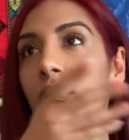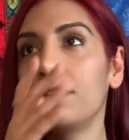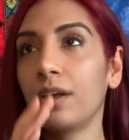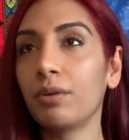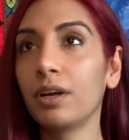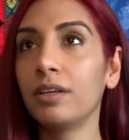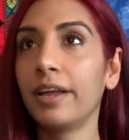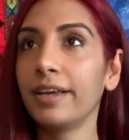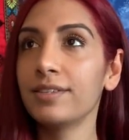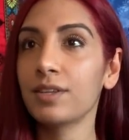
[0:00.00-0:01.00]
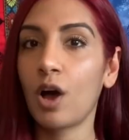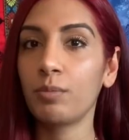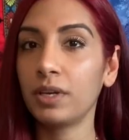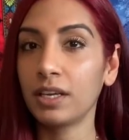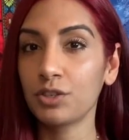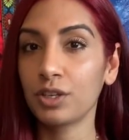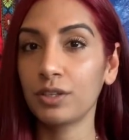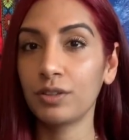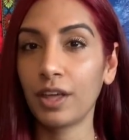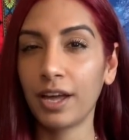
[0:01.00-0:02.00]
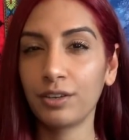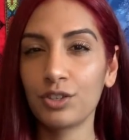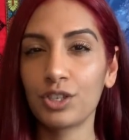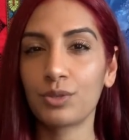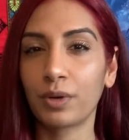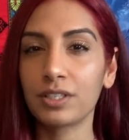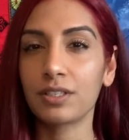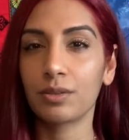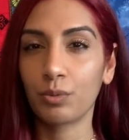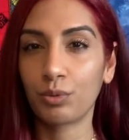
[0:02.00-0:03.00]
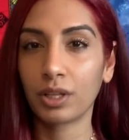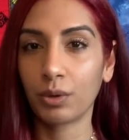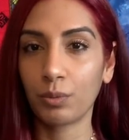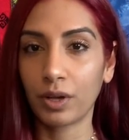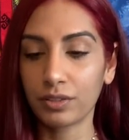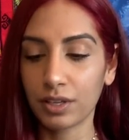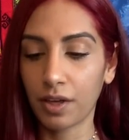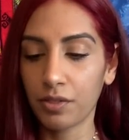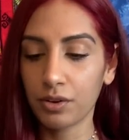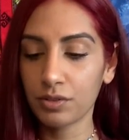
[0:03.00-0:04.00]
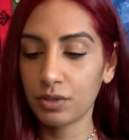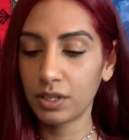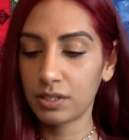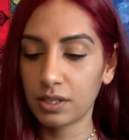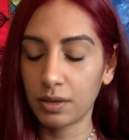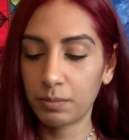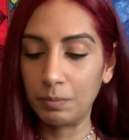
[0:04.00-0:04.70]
they were a nice combination. The energies went really well together. So let's see.